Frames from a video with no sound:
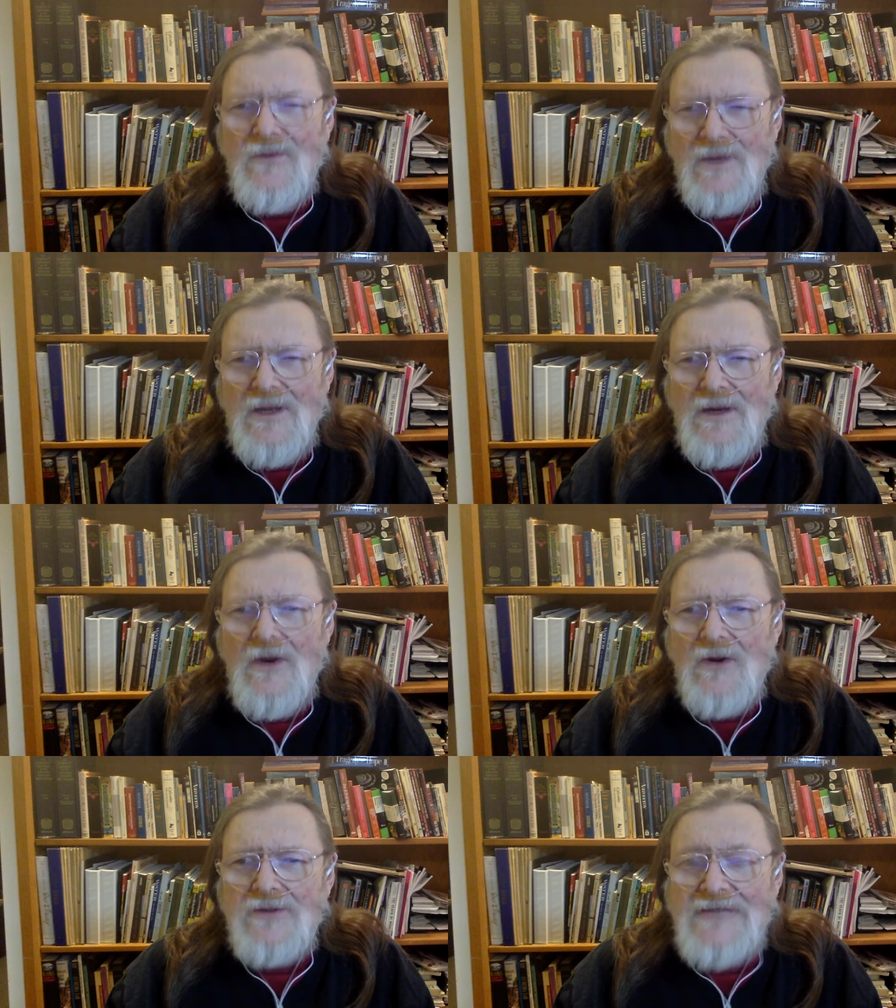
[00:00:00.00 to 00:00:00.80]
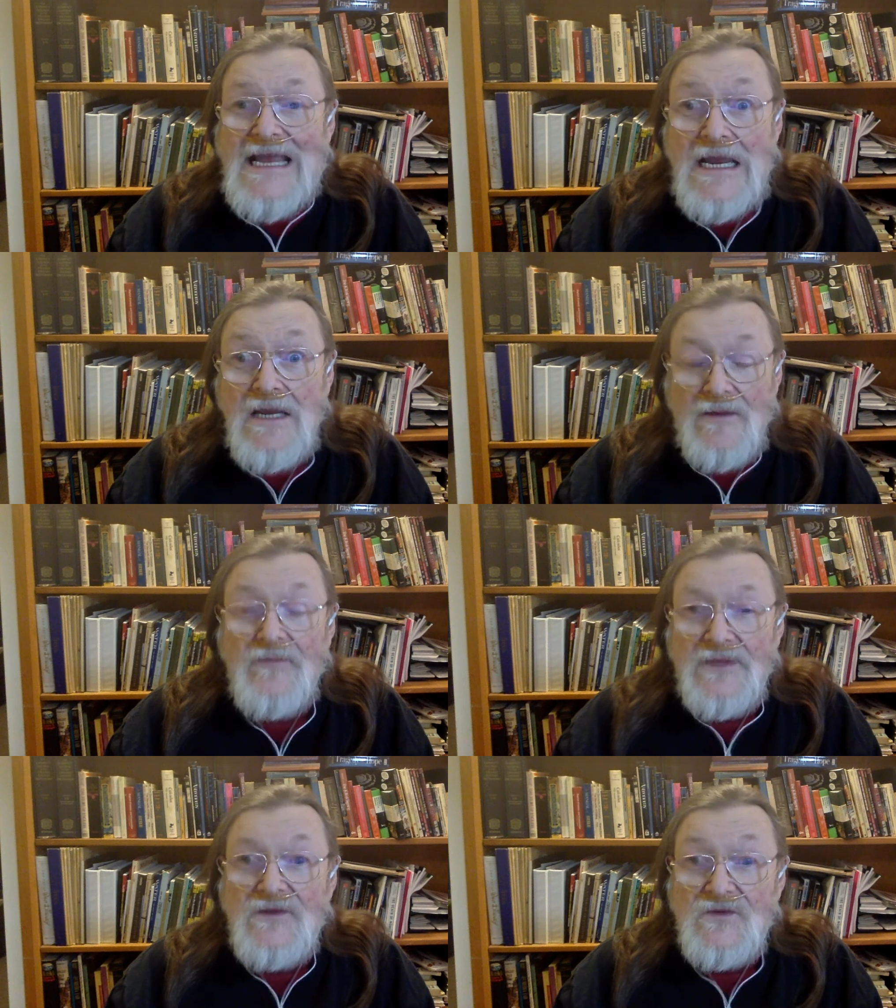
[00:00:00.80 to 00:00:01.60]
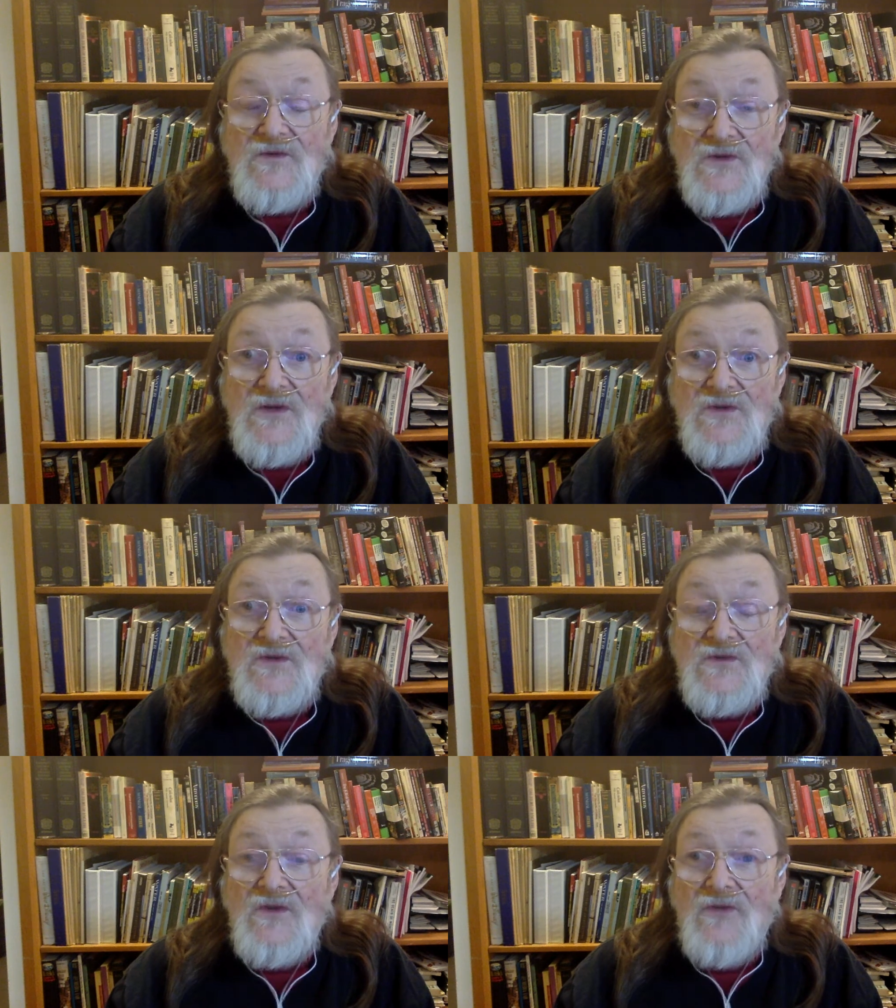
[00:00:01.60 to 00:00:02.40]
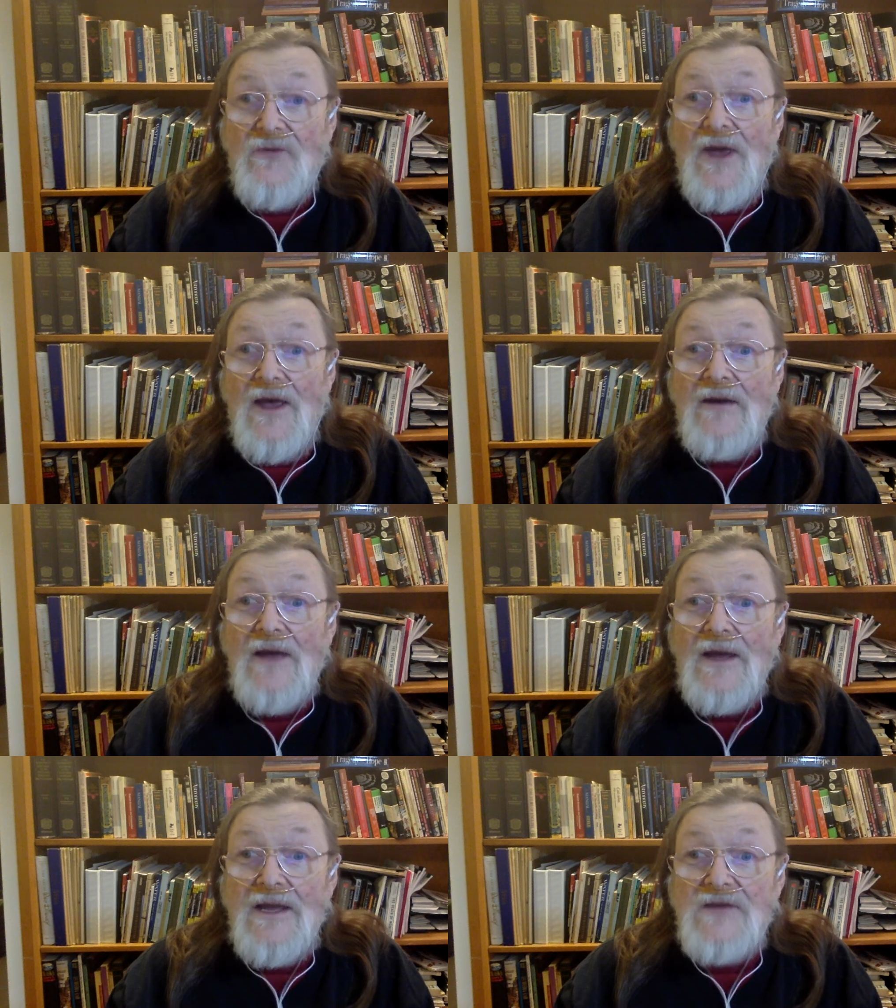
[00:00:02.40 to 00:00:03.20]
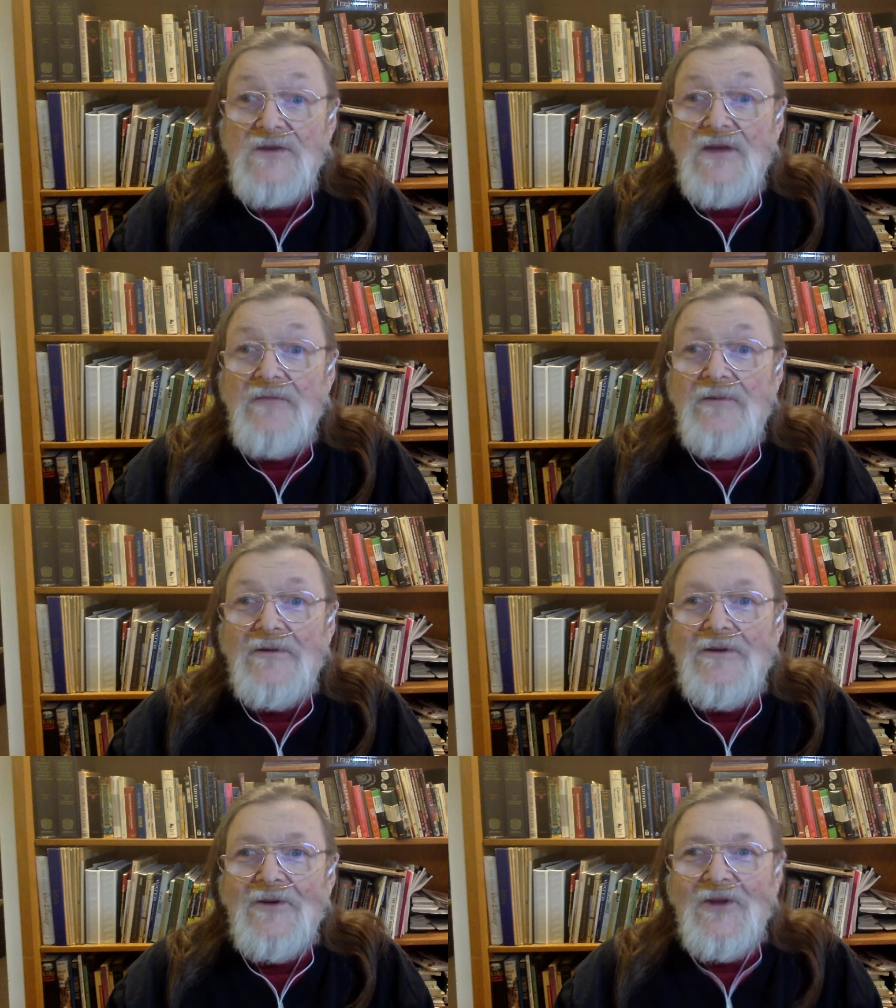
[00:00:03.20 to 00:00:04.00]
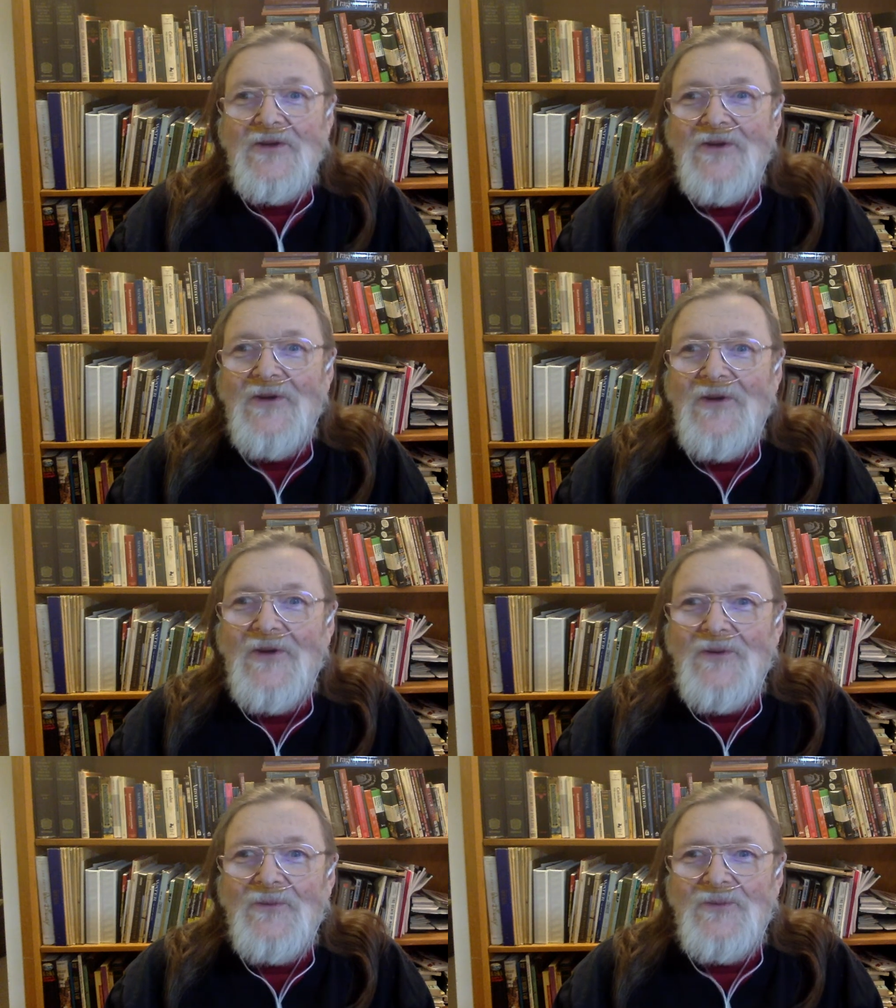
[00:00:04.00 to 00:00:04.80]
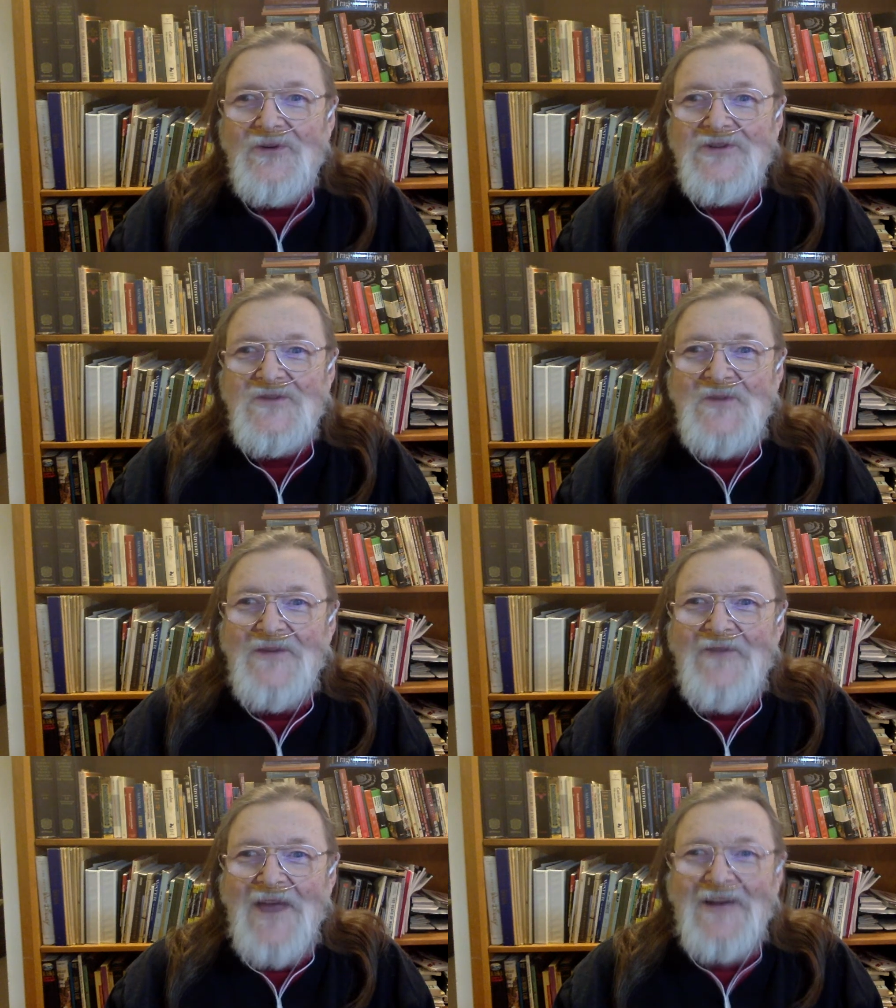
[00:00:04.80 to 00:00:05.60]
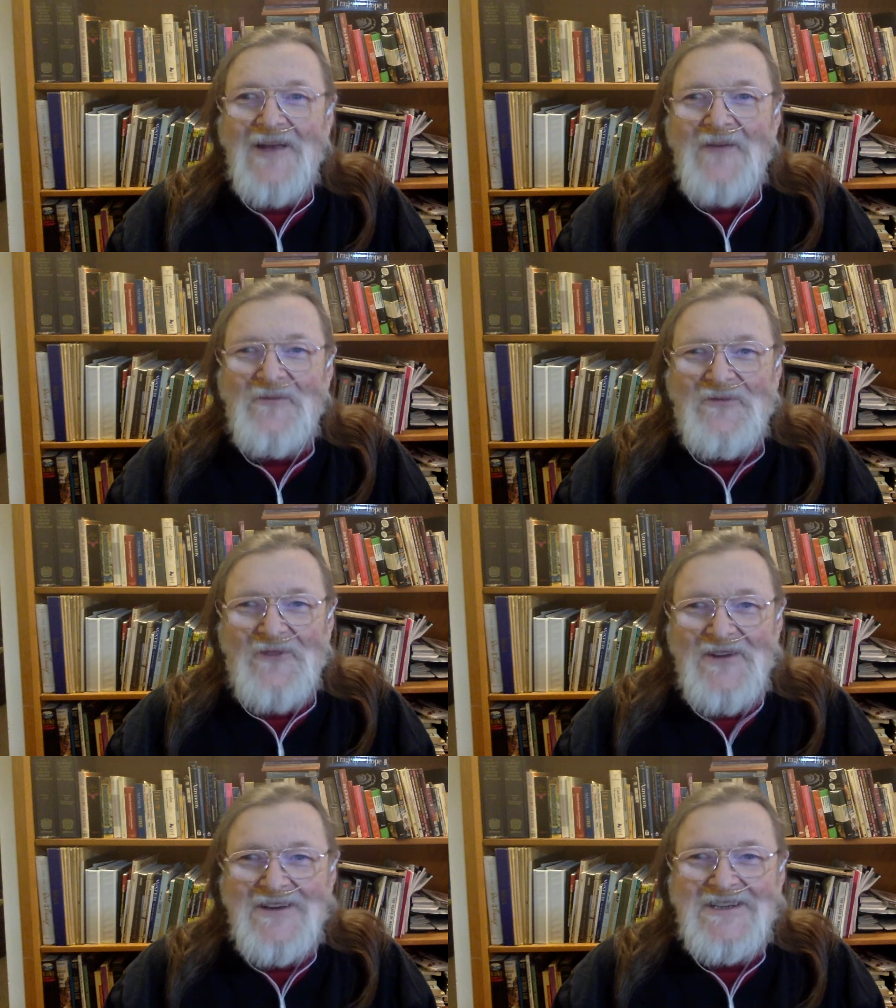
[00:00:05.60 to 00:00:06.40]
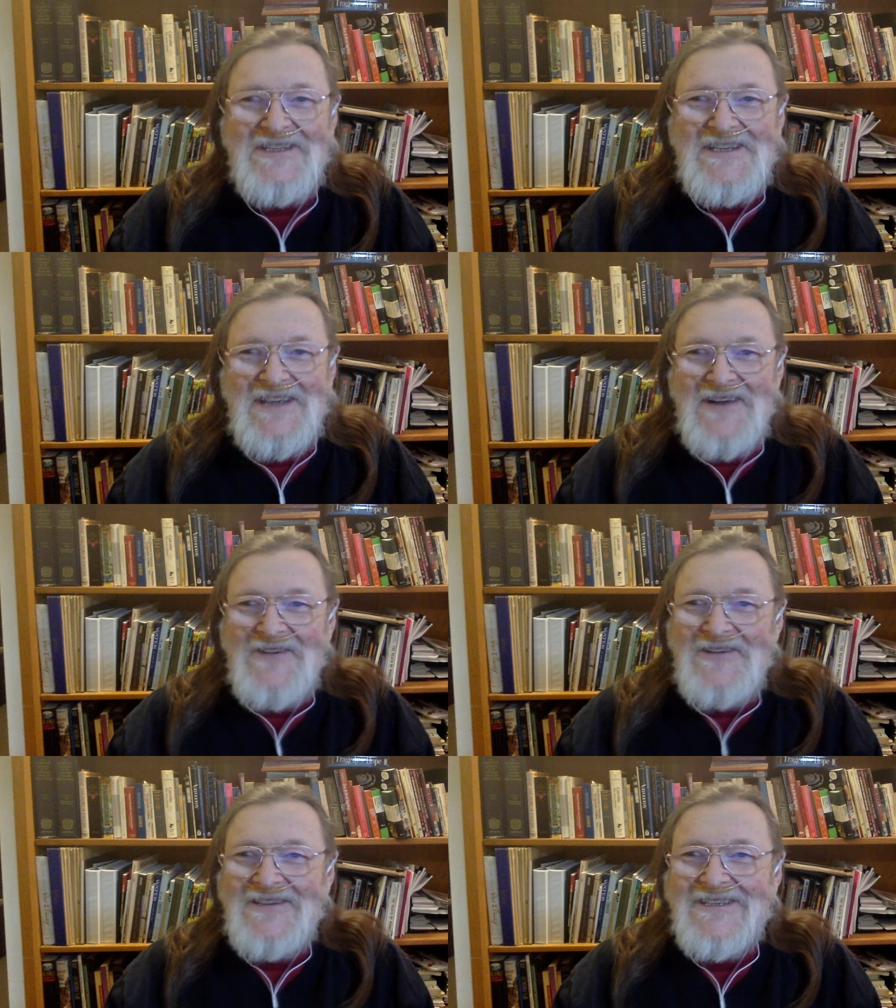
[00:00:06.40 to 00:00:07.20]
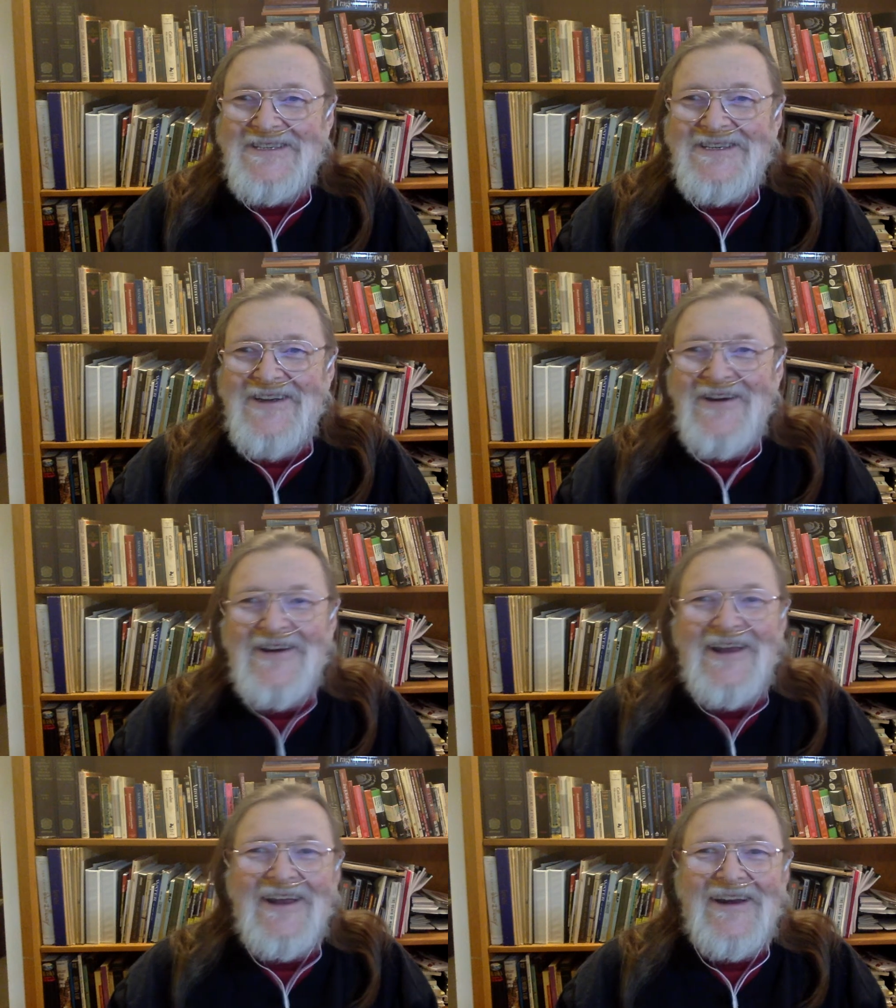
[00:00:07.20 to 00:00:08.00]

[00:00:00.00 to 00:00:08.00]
and our team is the threat. And I guess that, puts me right up front and center as a target.